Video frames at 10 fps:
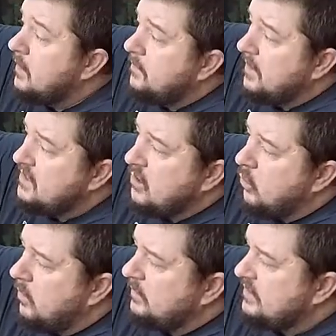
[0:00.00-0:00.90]
right, to
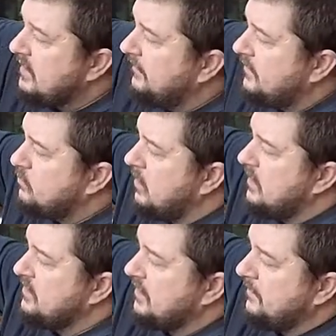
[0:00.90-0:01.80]
hold stuff, as well as like